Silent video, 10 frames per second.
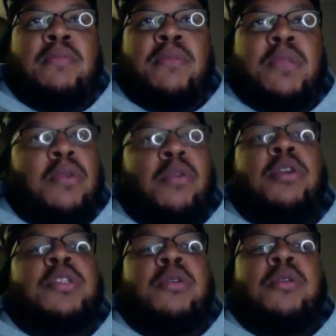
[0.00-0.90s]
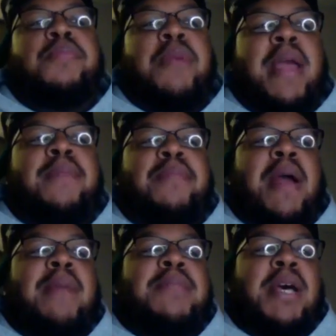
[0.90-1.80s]
in
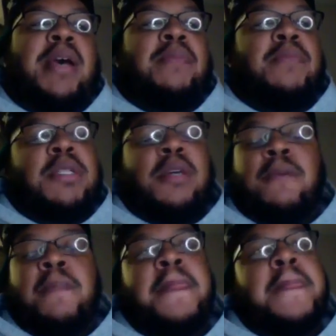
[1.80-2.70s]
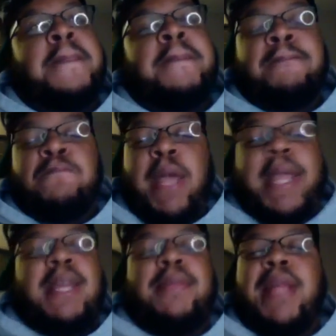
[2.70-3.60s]
prime time. So I
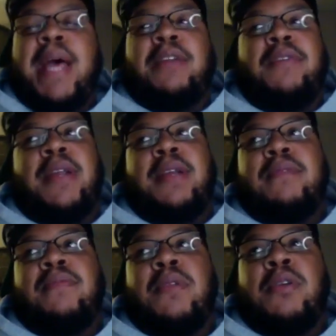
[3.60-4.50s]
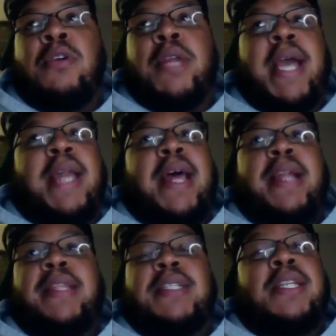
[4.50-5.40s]
give them a lot of credit. You know, they got a lot of
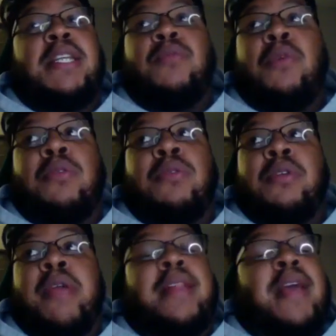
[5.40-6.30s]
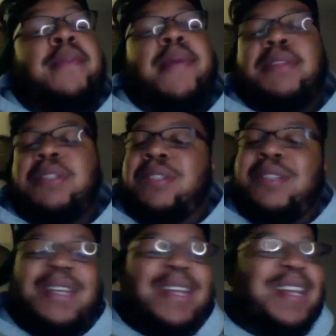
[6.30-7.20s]
things they need to work on, though. That
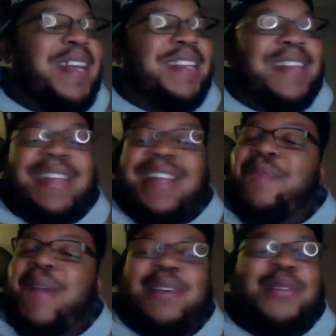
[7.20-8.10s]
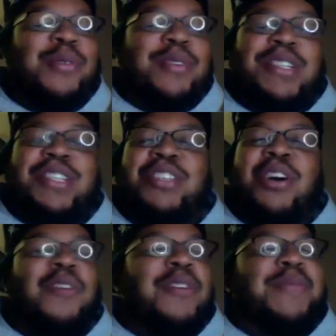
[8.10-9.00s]
linebacking core is
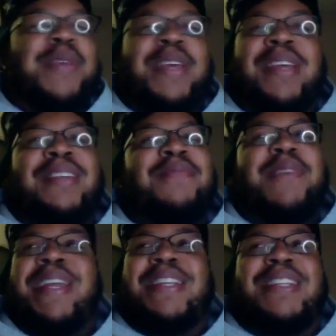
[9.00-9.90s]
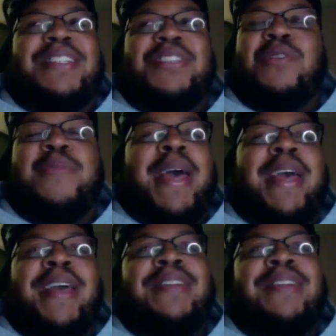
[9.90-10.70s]
sorry, man. Man, it is so bad.